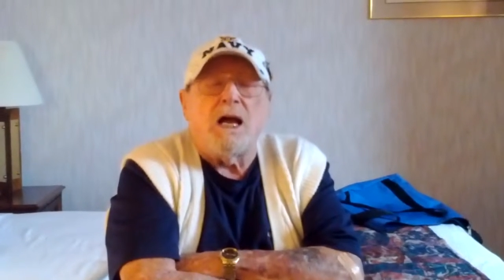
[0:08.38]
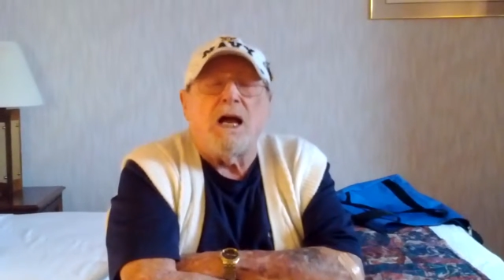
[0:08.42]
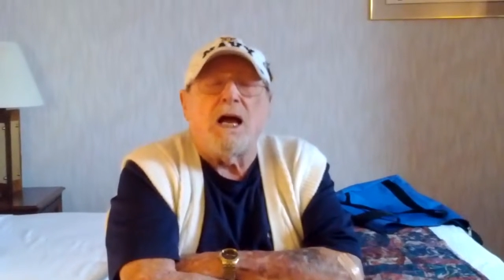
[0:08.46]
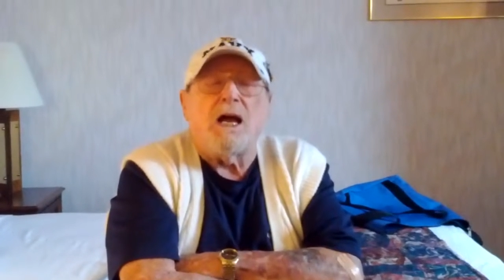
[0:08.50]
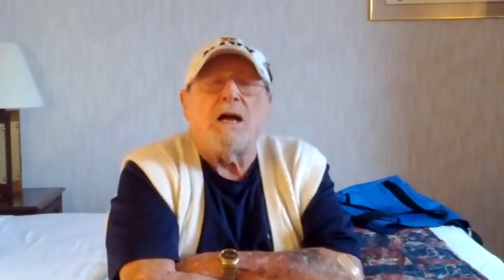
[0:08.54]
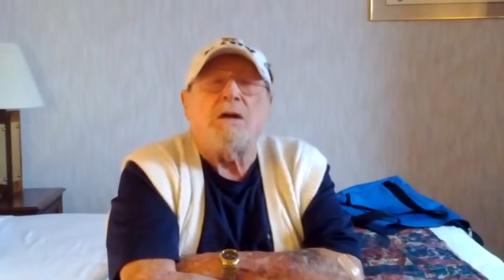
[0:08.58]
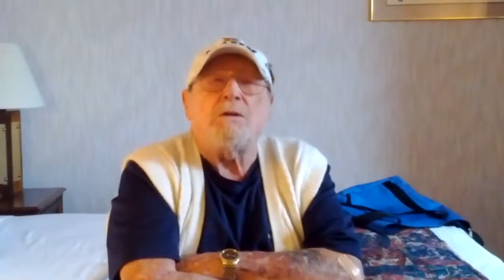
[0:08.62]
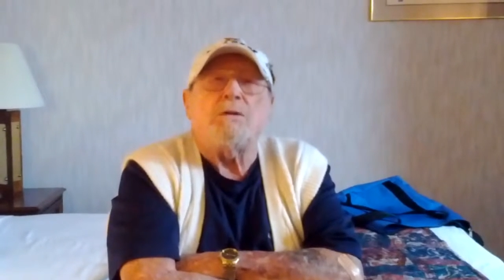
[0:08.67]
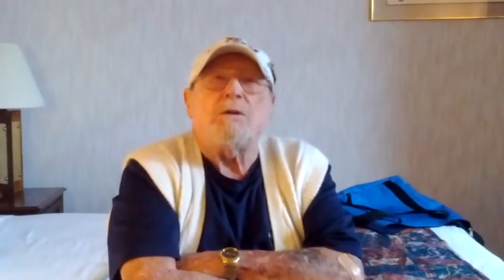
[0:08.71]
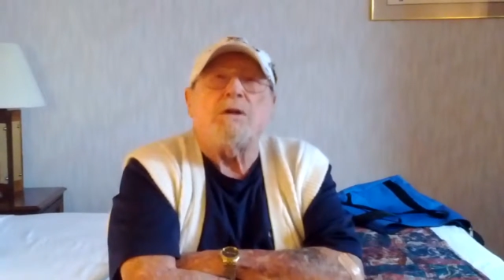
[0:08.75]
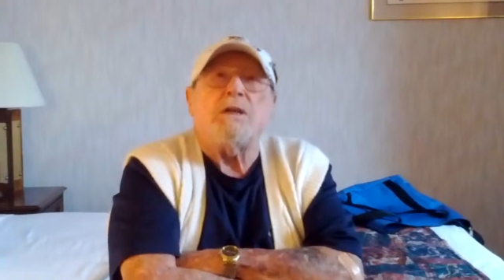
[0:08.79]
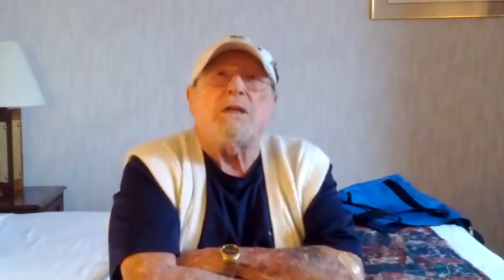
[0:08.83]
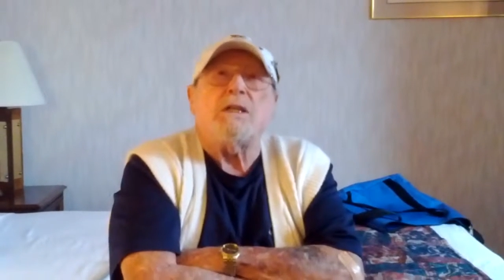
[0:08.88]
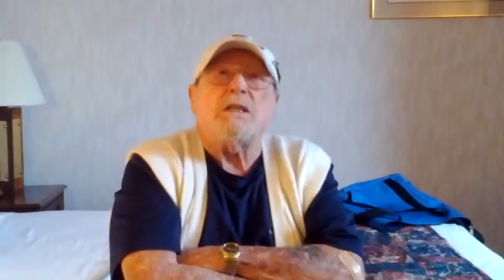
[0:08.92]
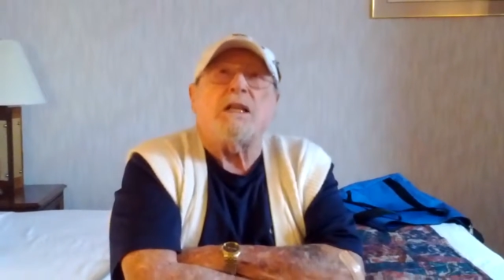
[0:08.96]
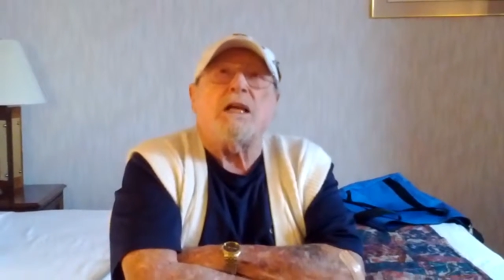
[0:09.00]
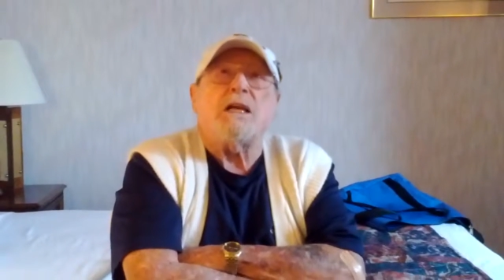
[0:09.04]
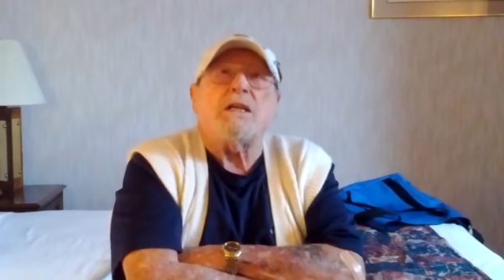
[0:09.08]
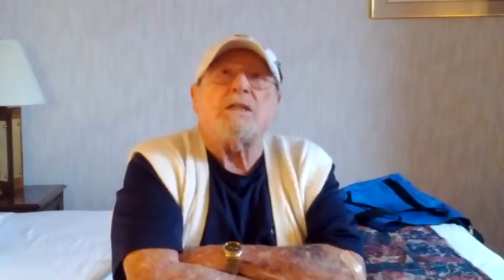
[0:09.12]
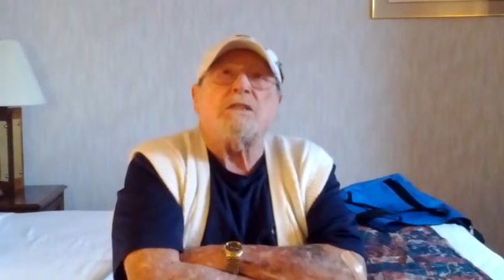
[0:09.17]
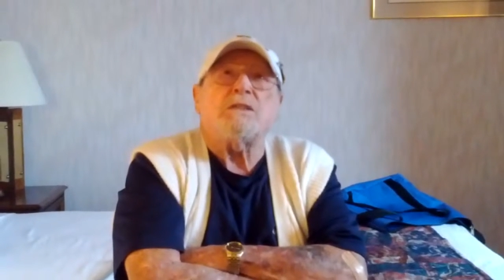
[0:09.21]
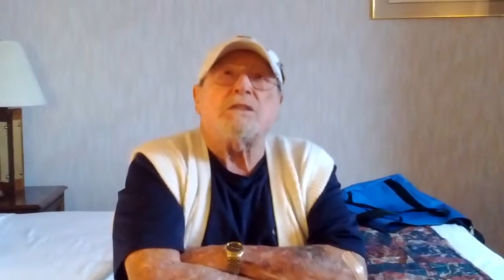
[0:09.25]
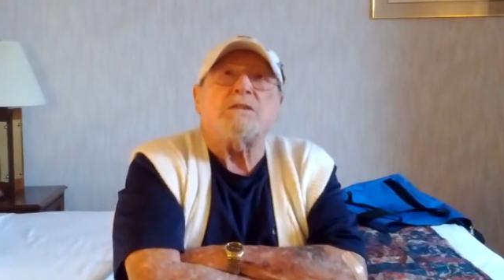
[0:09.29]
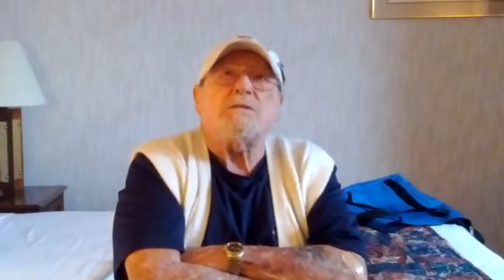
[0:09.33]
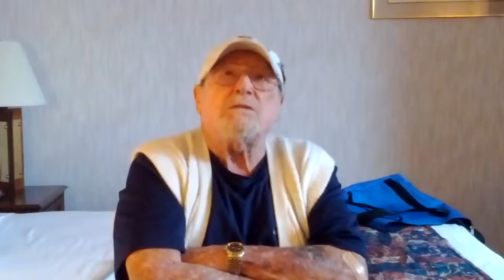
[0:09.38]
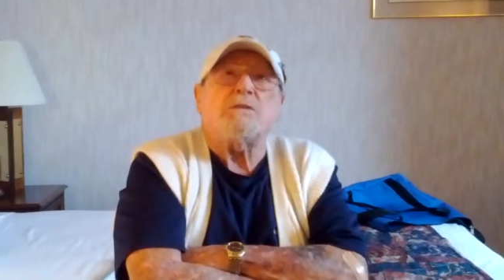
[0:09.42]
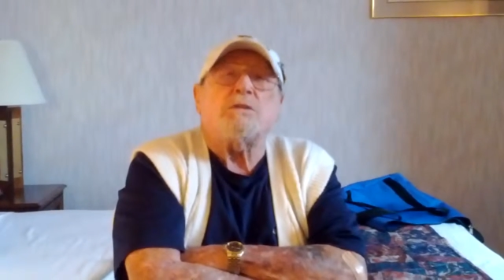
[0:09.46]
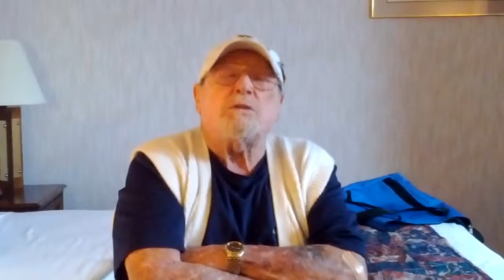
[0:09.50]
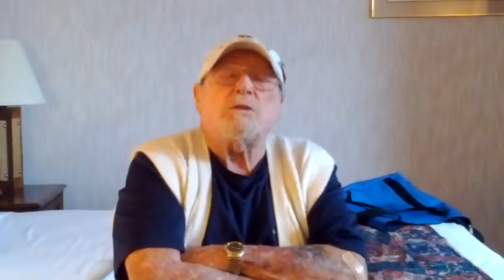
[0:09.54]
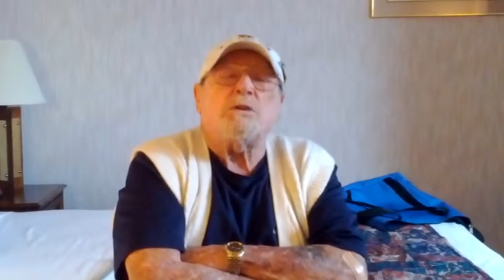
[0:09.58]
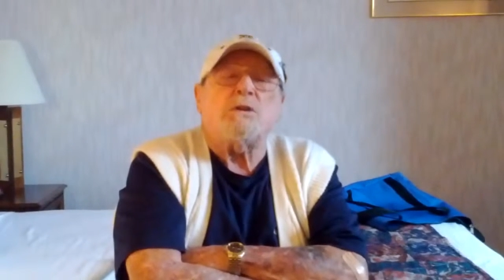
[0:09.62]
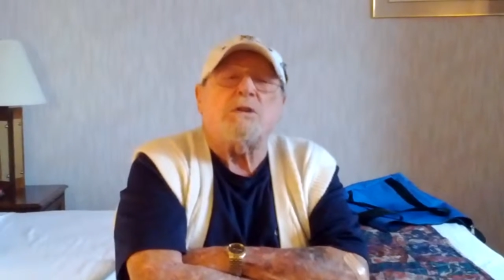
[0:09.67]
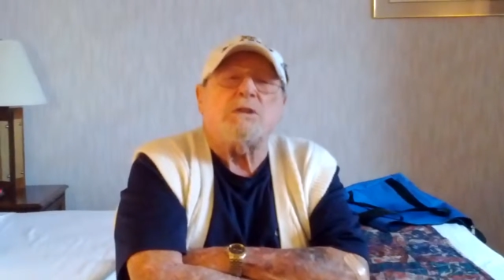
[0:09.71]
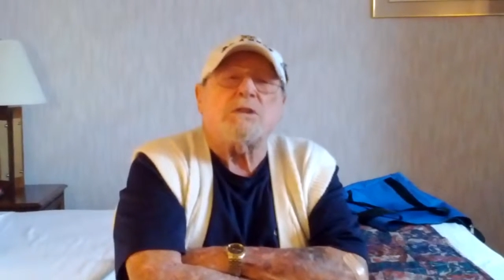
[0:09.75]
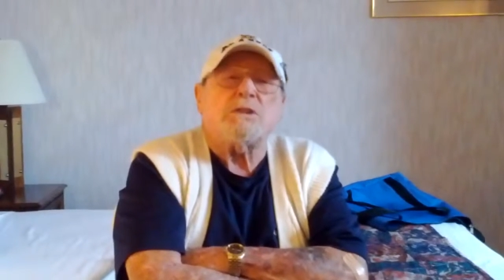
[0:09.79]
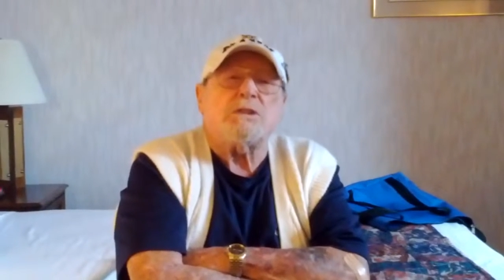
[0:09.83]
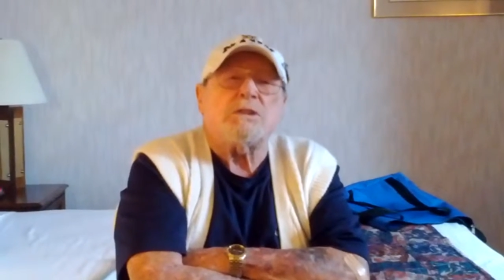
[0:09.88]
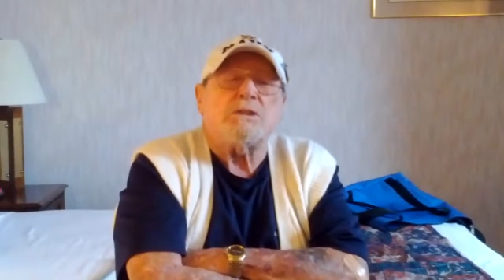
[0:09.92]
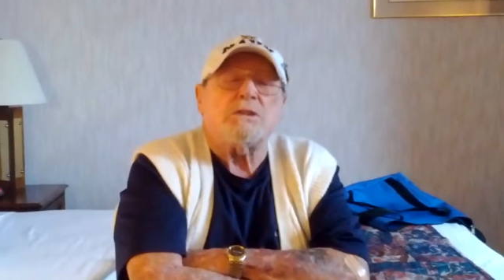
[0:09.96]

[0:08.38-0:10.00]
I realize, of course,